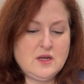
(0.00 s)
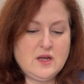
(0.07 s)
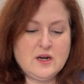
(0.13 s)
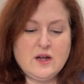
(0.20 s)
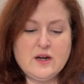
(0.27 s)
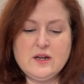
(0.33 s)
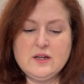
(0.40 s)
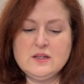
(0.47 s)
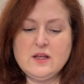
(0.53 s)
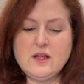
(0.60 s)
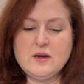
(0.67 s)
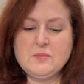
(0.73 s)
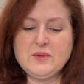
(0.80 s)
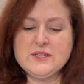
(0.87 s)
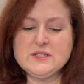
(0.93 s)
Got it at
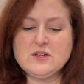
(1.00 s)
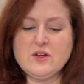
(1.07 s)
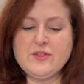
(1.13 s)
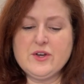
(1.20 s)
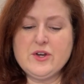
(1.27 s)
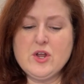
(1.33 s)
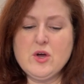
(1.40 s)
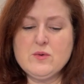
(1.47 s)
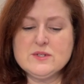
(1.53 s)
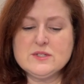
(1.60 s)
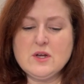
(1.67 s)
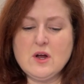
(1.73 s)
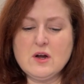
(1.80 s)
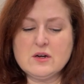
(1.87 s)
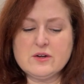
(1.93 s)
a place called the Noah's
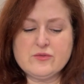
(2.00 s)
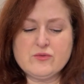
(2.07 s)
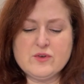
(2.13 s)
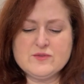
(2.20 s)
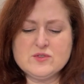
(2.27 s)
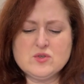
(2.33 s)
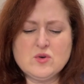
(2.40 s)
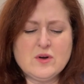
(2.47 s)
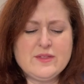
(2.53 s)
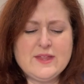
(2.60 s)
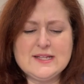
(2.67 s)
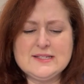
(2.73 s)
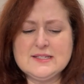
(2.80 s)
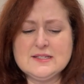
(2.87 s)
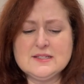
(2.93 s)
Ark thrift store, and
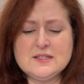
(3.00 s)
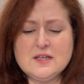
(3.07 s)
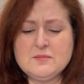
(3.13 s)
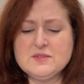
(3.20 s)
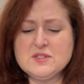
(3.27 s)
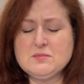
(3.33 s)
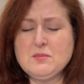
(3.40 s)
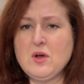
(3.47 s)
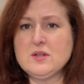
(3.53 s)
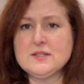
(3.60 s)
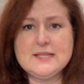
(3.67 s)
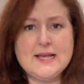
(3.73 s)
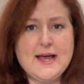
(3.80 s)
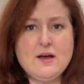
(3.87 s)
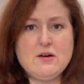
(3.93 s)
that's in some small
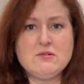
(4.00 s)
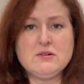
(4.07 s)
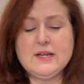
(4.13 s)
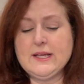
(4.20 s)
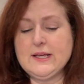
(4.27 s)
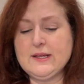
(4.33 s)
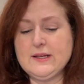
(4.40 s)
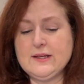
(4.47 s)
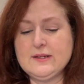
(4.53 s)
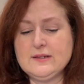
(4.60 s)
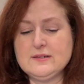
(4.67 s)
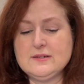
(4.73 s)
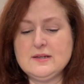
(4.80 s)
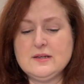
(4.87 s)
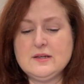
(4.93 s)
town
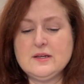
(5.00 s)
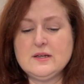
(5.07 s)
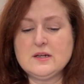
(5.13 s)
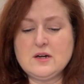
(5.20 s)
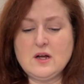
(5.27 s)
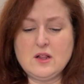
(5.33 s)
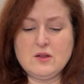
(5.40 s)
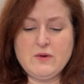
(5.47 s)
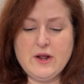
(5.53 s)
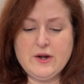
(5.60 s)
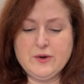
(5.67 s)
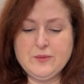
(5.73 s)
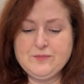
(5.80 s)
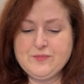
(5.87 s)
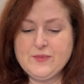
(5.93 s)
in
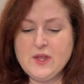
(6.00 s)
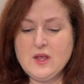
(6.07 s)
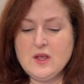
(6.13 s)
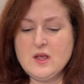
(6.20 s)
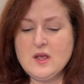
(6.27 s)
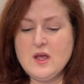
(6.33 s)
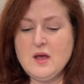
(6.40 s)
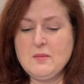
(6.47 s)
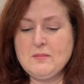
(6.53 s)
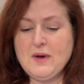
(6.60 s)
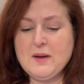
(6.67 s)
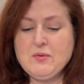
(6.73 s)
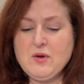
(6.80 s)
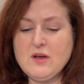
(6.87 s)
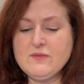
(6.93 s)
Colorado.
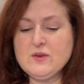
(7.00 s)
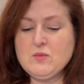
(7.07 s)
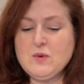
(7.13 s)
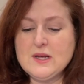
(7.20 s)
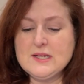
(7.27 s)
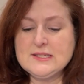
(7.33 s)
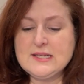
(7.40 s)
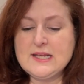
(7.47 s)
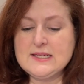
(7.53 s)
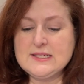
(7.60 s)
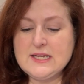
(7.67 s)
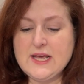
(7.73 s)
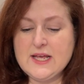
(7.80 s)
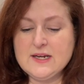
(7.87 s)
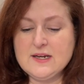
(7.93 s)
My profit was
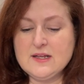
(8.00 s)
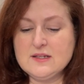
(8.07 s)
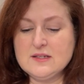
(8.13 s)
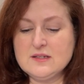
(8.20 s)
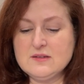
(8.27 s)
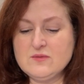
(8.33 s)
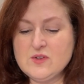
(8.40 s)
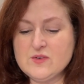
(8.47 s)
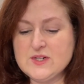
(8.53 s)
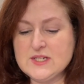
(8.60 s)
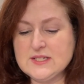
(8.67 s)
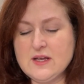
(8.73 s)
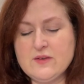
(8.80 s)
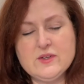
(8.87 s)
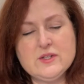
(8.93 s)

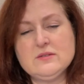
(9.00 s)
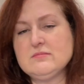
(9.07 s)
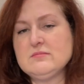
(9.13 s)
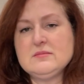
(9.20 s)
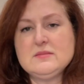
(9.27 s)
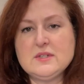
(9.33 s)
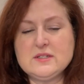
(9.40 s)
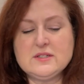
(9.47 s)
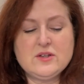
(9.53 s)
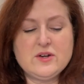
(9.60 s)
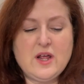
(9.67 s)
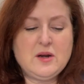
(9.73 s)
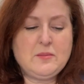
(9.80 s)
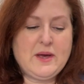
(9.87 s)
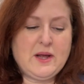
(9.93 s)
$10.57, so
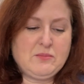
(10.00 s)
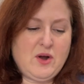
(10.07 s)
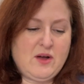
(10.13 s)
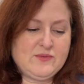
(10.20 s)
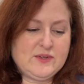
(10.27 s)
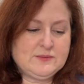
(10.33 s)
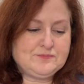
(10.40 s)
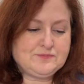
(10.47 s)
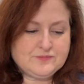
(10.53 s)
not a bad profit.